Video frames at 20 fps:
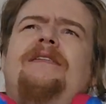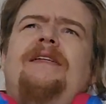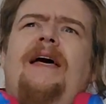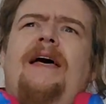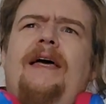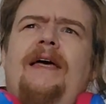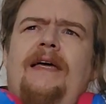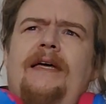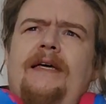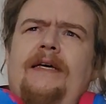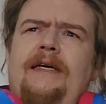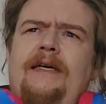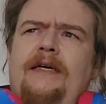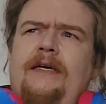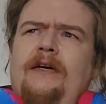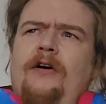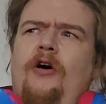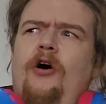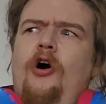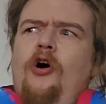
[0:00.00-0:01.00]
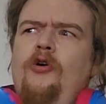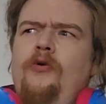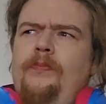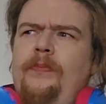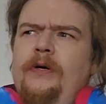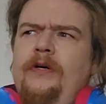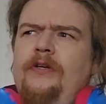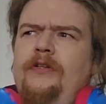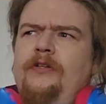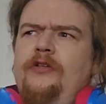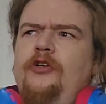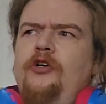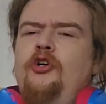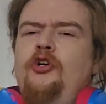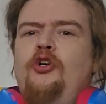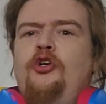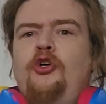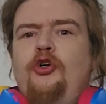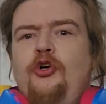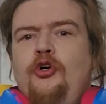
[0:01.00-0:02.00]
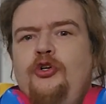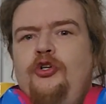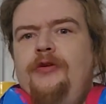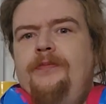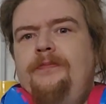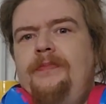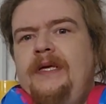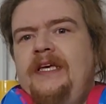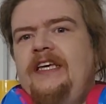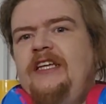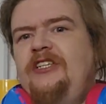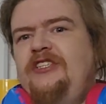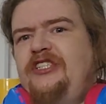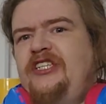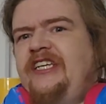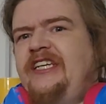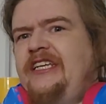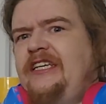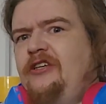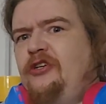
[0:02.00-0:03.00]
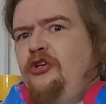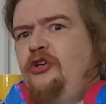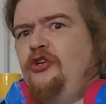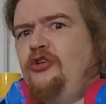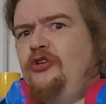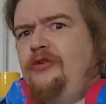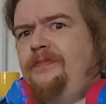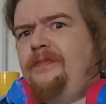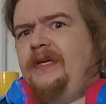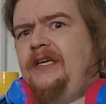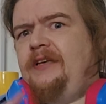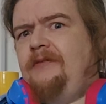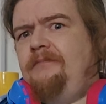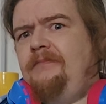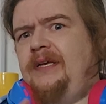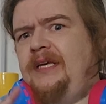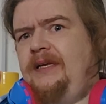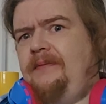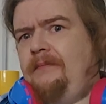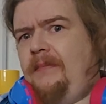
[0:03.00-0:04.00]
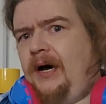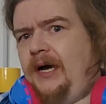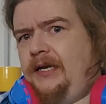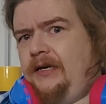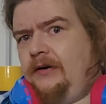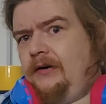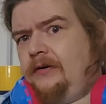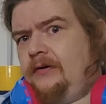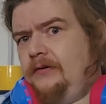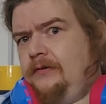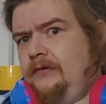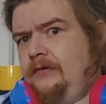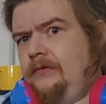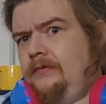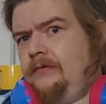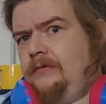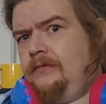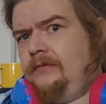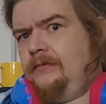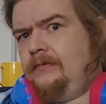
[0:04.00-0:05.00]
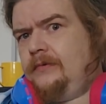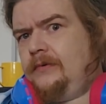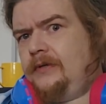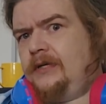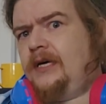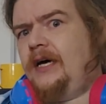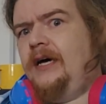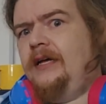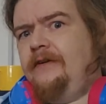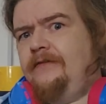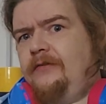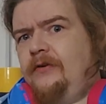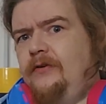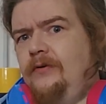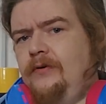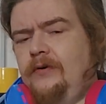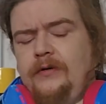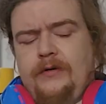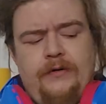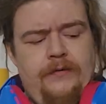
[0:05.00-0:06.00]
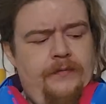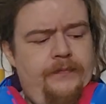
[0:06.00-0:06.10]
a open, could be G, could be B minor kind of chord.